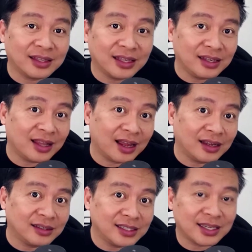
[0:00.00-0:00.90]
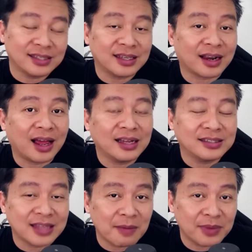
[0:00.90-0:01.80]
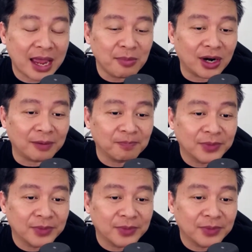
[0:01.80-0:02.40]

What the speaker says: kanilang isasara ang snap camera?